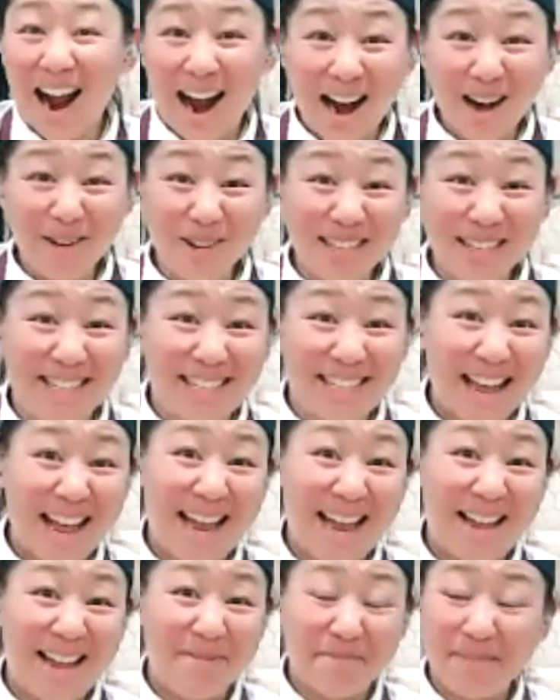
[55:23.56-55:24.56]
I would
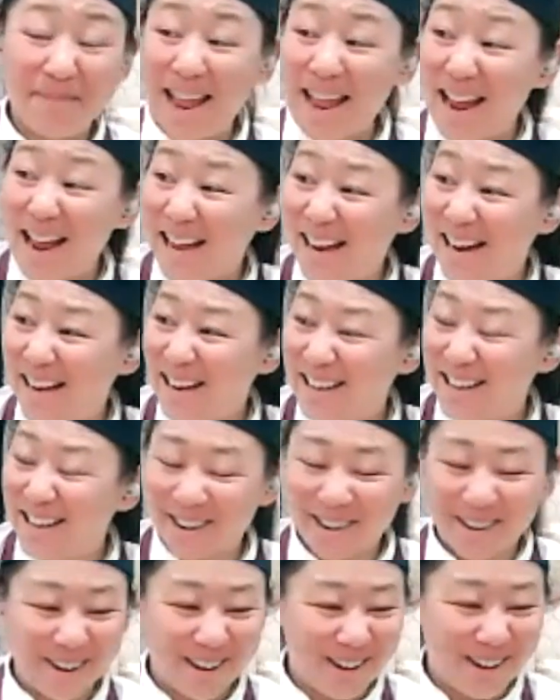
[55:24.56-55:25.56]
say, man,
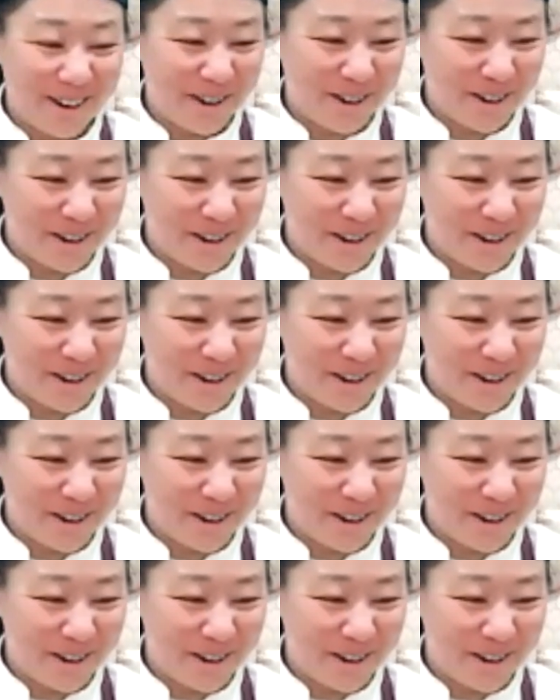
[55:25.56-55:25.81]
your